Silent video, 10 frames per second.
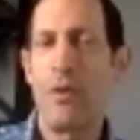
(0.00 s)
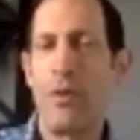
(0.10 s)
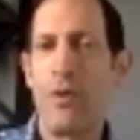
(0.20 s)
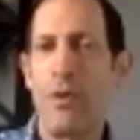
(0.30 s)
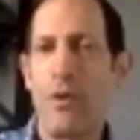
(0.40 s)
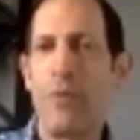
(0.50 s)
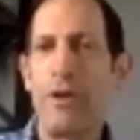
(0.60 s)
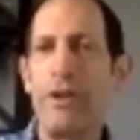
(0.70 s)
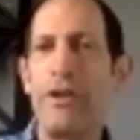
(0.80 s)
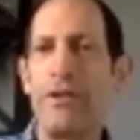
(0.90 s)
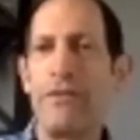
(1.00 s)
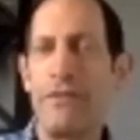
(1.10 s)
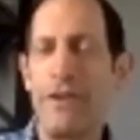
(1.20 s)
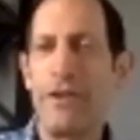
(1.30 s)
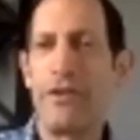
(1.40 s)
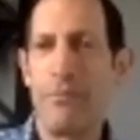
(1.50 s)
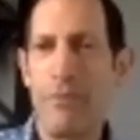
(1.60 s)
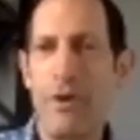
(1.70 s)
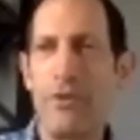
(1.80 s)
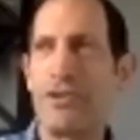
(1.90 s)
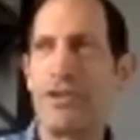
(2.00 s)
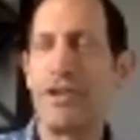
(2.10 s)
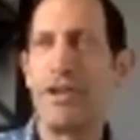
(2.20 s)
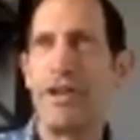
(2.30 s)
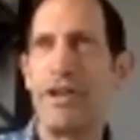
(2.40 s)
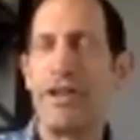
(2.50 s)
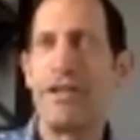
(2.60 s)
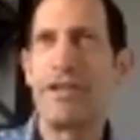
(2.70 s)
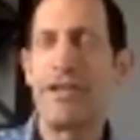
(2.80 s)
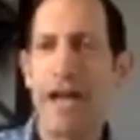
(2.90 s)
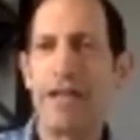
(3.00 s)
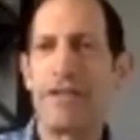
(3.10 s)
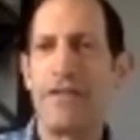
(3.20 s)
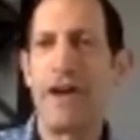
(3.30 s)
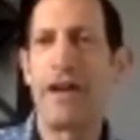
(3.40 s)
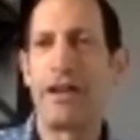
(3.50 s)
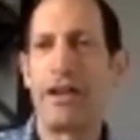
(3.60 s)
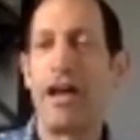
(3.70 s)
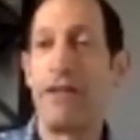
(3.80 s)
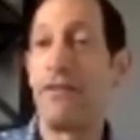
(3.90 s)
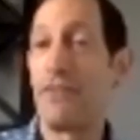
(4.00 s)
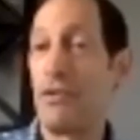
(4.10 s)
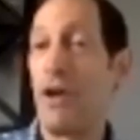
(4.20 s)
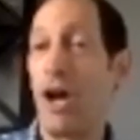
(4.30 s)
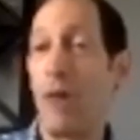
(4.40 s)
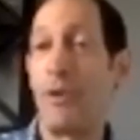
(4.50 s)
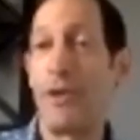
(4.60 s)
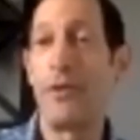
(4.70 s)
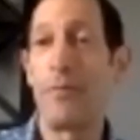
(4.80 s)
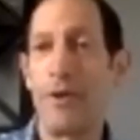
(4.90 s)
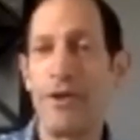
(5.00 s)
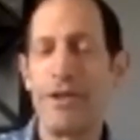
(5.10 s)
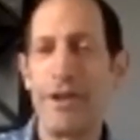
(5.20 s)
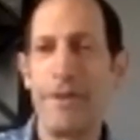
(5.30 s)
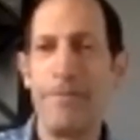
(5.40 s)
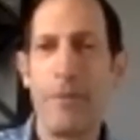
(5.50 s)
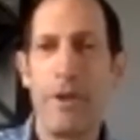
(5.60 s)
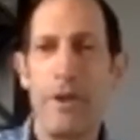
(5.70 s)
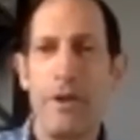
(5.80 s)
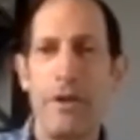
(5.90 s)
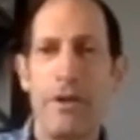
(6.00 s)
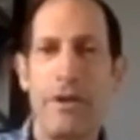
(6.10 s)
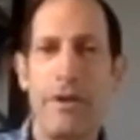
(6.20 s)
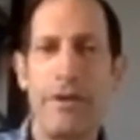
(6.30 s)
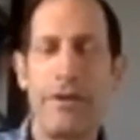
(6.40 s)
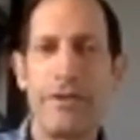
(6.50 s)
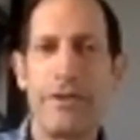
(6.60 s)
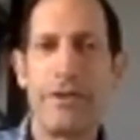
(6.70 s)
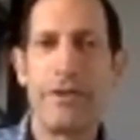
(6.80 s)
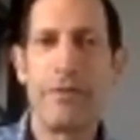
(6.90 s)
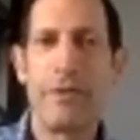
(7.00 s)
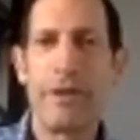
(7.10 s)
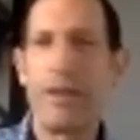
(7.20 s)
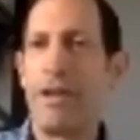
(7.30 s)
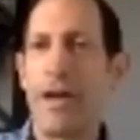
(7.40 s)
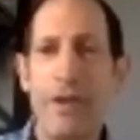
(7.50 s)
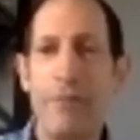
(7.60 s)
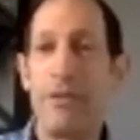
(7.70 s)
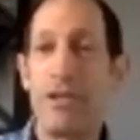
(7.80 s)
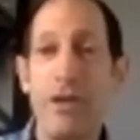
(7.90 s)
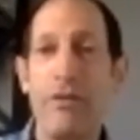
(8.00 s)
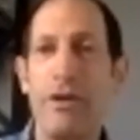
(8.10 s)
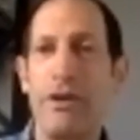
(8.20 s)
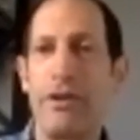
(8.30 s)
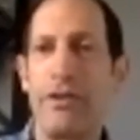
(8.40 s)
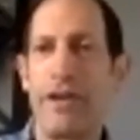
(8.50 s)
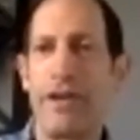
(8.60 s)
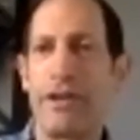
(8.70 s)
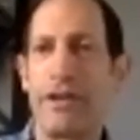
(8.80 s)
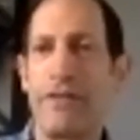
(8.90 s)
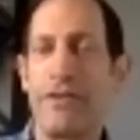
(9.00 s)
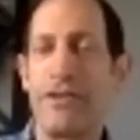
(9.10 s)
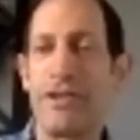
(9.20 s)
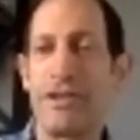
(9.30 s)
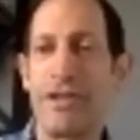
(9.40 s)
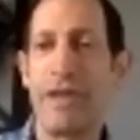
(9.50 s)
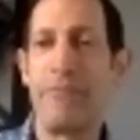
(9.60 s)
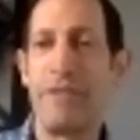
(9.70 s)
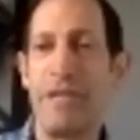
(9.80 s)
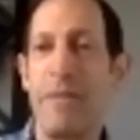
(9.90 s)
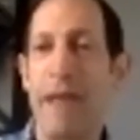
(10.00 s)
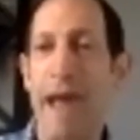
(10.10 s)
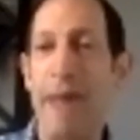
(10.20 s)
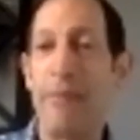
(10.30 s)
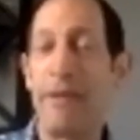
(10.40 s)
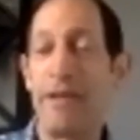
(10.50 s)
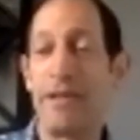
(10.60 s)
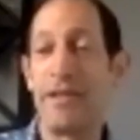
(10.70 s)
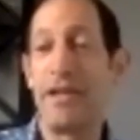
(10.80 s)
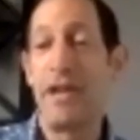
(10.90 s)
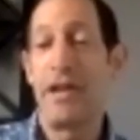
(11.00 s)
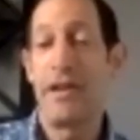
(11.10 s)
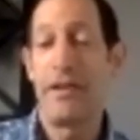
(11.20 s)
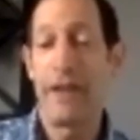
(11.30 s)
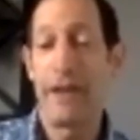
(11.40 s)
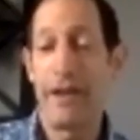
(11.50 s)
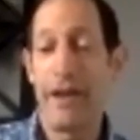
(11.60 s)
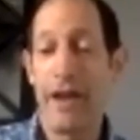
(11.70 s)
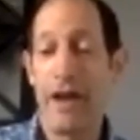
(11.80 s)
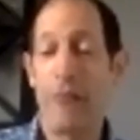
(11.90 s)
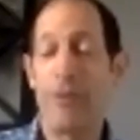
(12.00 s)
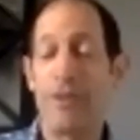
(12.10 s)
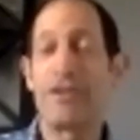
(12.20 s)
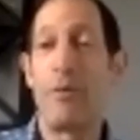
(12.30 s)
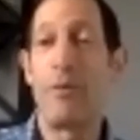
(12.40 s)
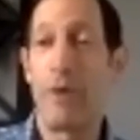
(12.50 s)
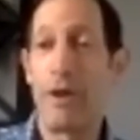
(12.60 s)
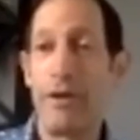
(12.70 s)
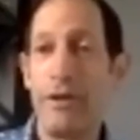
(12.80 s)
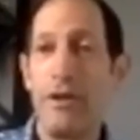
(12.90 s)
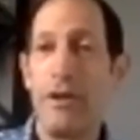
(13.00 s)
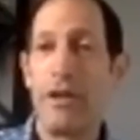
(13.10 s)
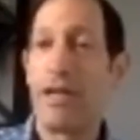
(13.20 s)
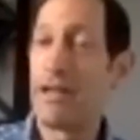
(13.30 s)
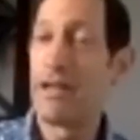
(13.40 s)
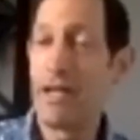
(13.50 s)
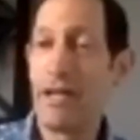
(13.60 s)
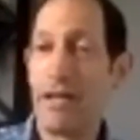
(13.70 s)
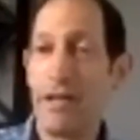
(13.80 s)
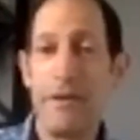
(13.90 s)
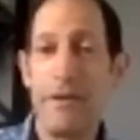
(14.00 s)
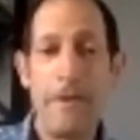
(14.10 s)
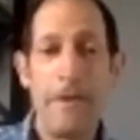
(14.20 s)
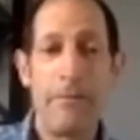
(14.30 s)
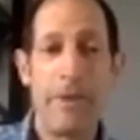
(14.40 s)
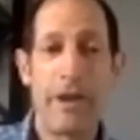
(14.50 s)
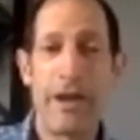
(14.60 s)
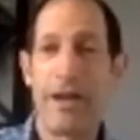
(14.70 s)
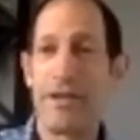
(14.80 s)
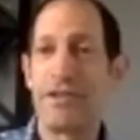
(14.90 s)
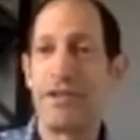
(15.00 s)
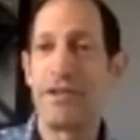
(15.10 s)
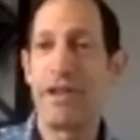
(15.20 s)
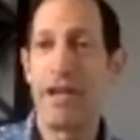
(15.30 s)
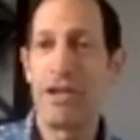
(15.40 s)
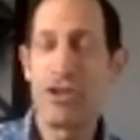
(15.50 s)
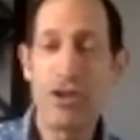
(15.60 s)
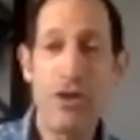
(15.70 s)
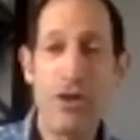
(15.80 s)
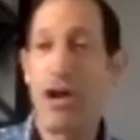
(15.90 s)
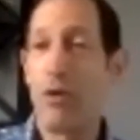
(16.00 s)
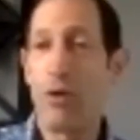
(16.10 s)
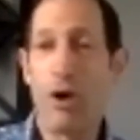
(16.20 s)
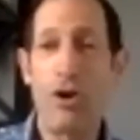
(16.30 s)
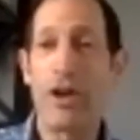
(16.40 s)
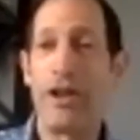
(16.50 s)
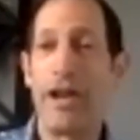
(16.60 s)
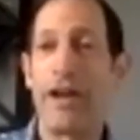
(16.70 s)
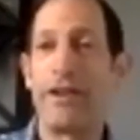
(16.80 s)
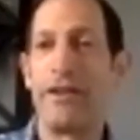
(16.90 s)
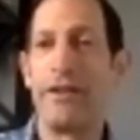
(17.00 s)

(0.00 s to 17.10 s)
you're really going to feel the most satisfied in life if you help another person. There's really nothing material that delivers the same deep happiness than helping someone in need, because it shows how we're all connected.